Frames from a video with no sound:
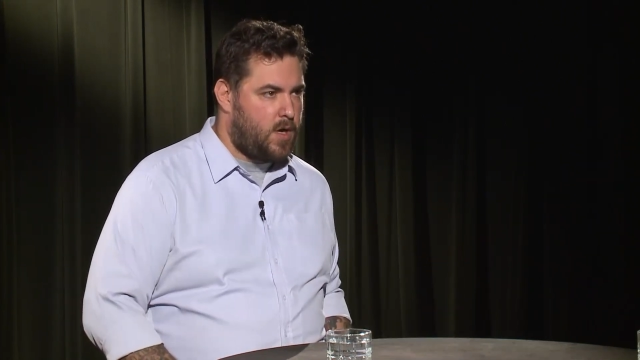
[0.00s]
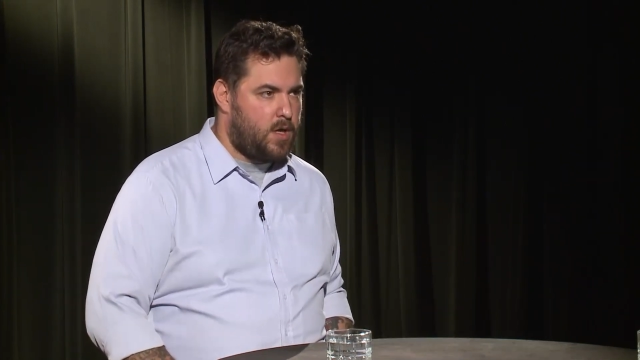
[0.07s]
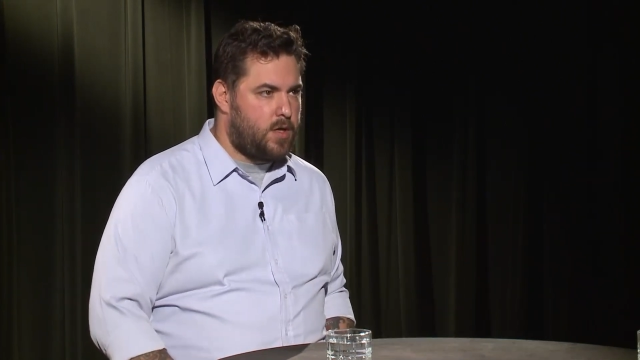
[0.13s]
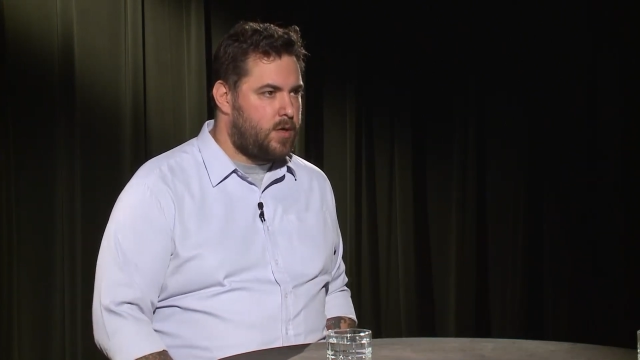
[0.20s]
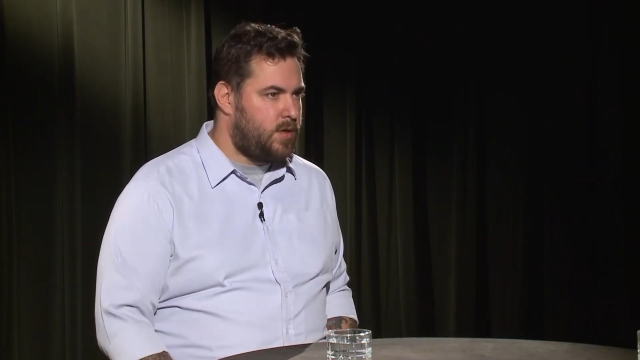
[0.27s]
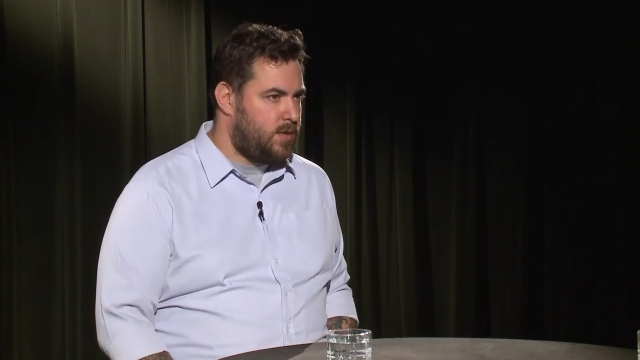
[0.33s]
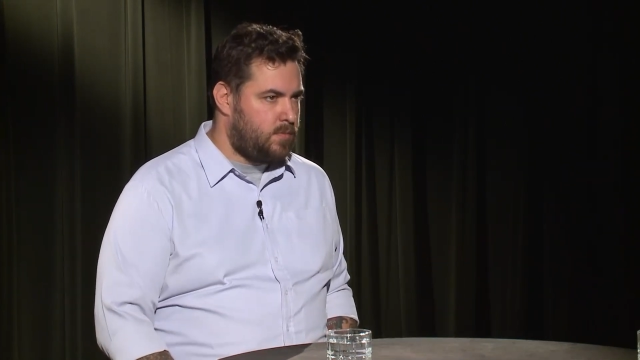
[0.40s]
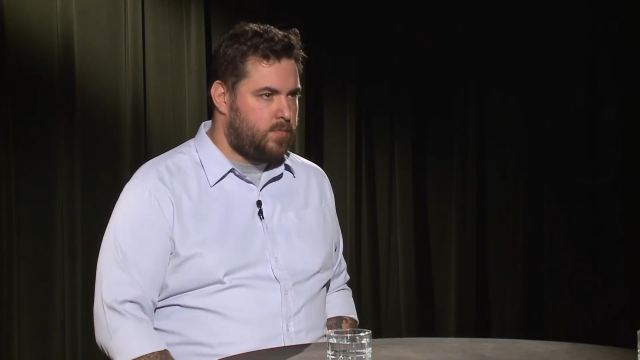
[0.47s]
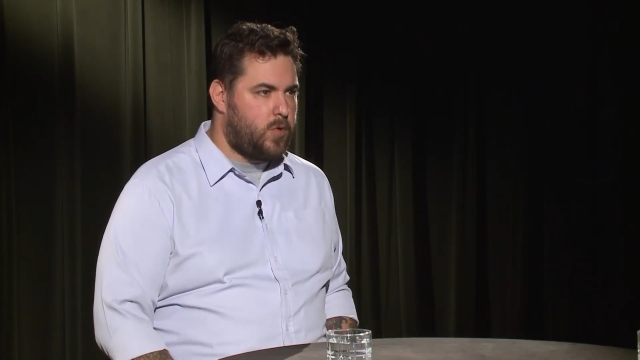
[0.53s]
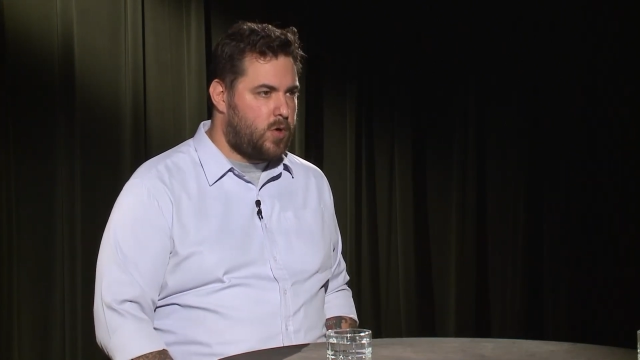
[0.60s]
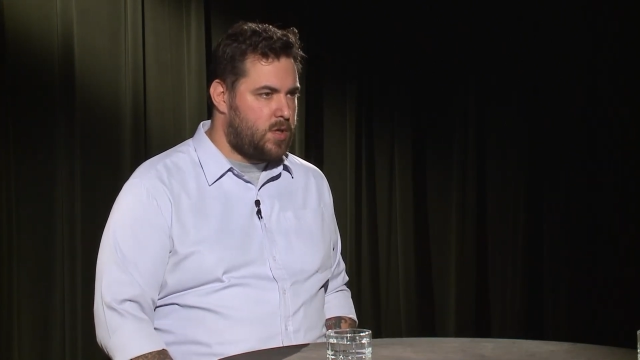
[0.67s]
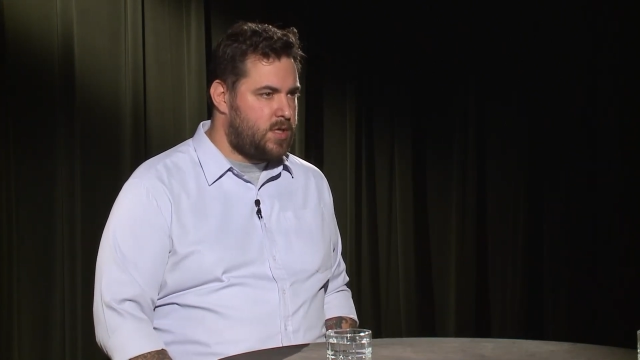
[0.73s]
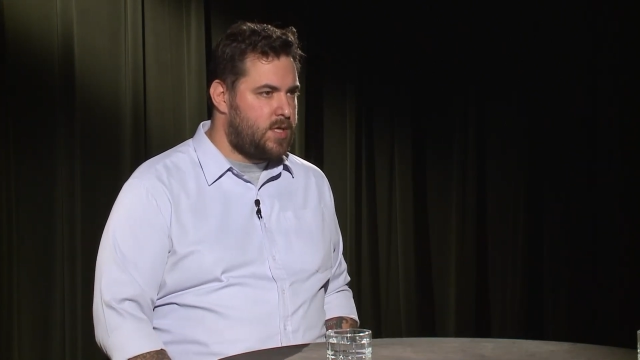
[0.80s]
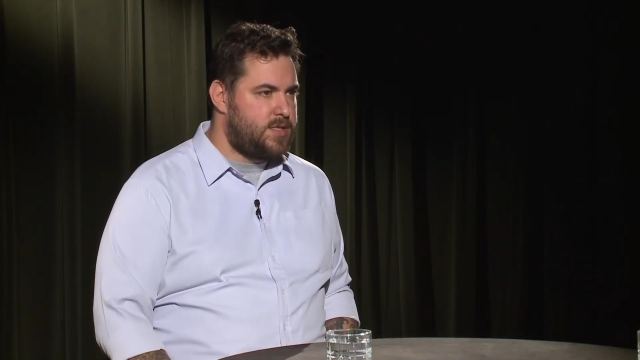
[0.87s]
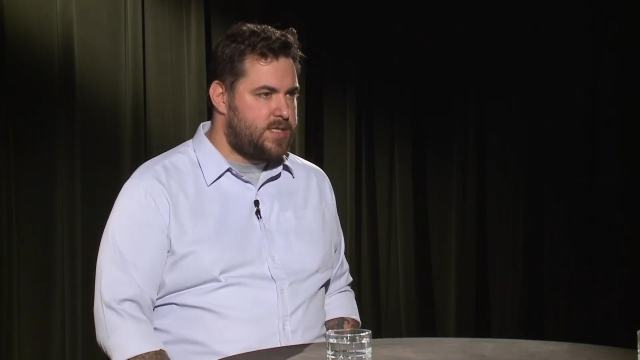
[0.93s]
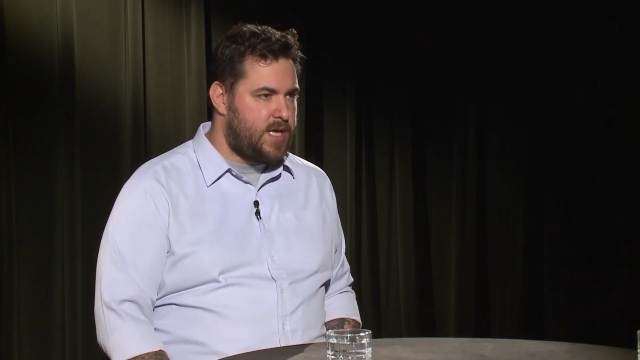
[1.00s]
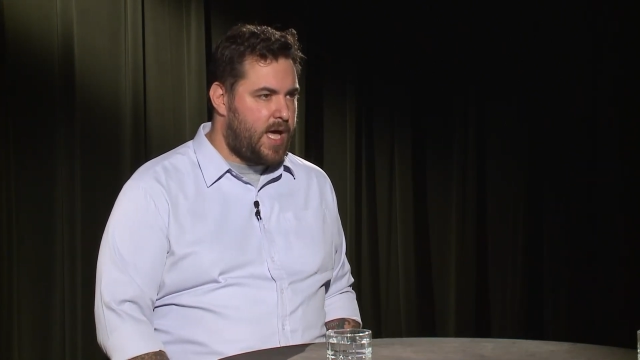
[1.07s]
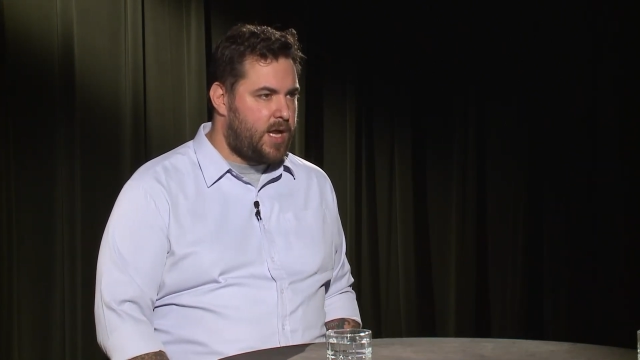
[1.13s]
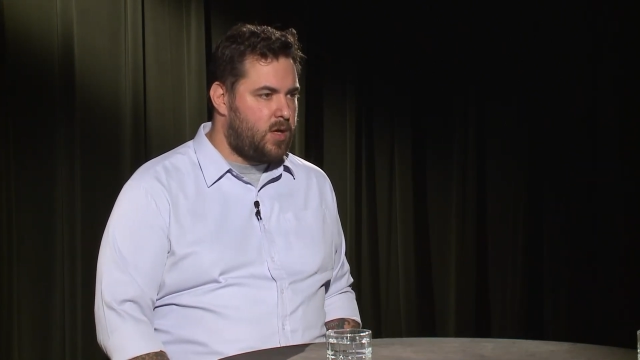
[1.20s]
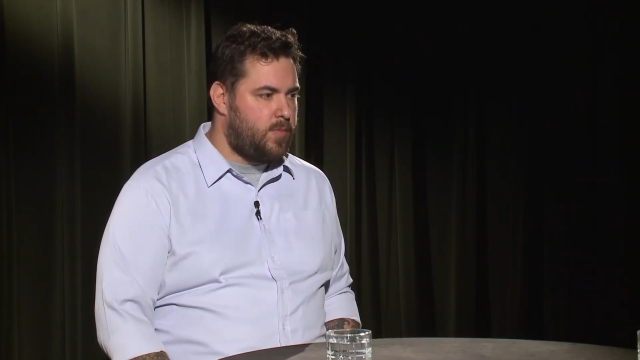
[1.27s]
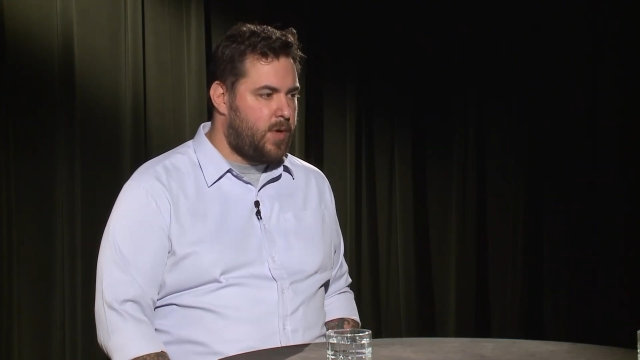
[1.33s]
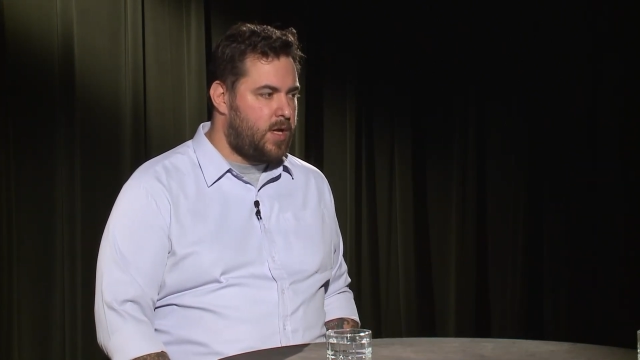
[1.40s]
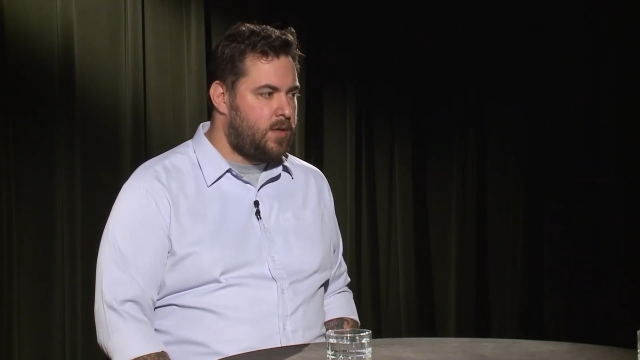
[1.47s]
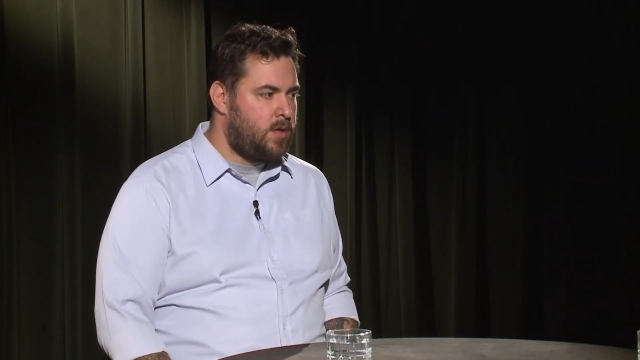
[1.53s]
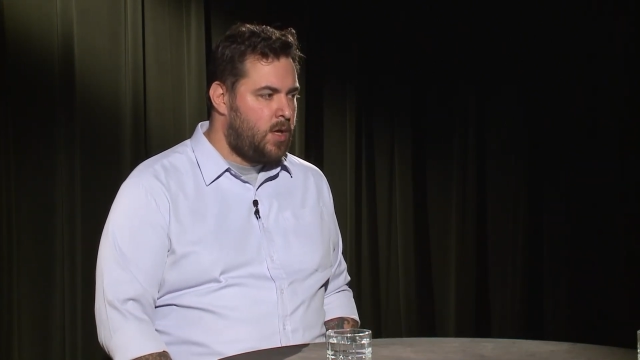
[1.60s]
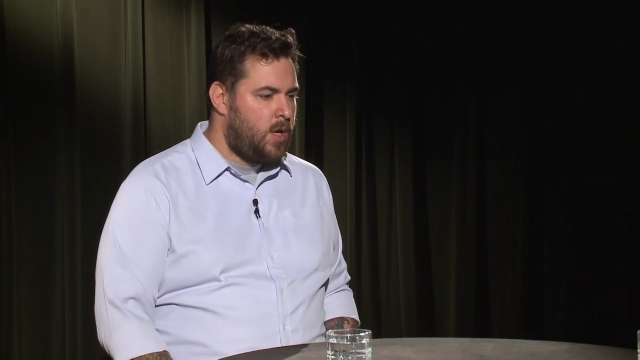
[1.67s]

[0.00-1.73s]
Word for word: color in Portland and Seattle, but